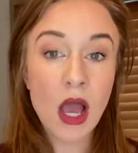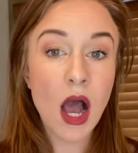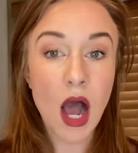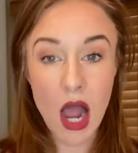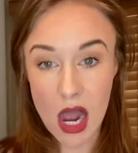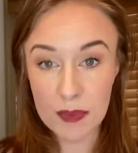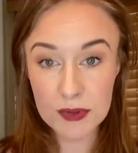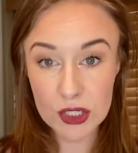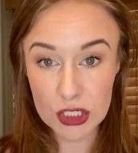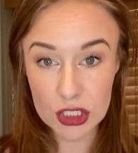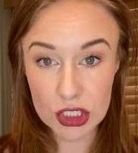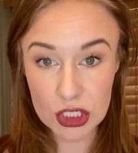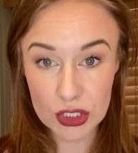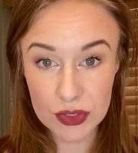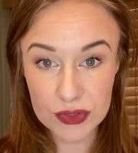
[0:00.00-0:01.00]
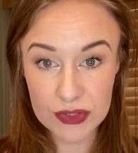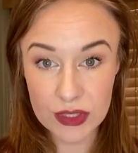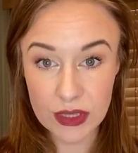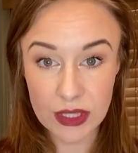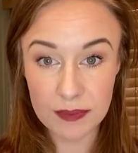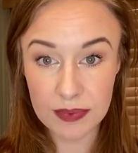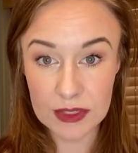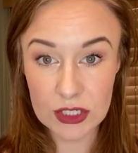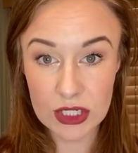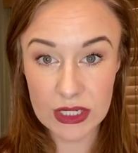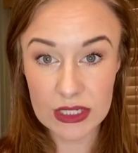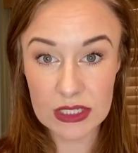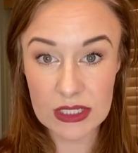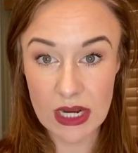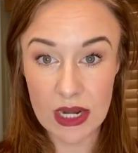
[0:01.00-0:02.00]
Option to use the lip and cheek
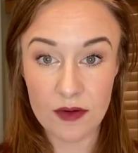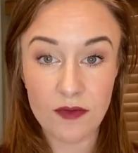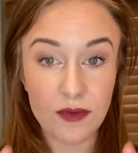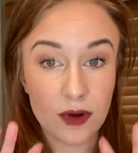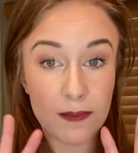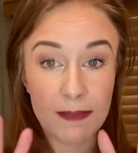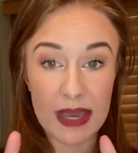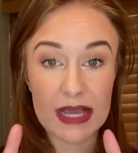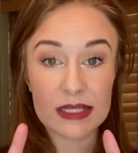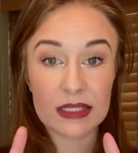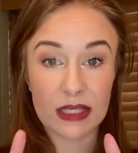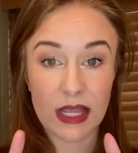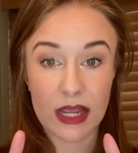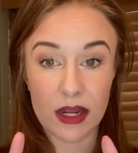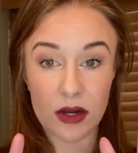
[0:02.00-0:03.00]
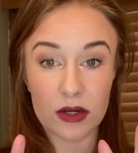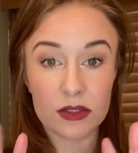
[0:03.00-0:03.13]
stain for a base layer.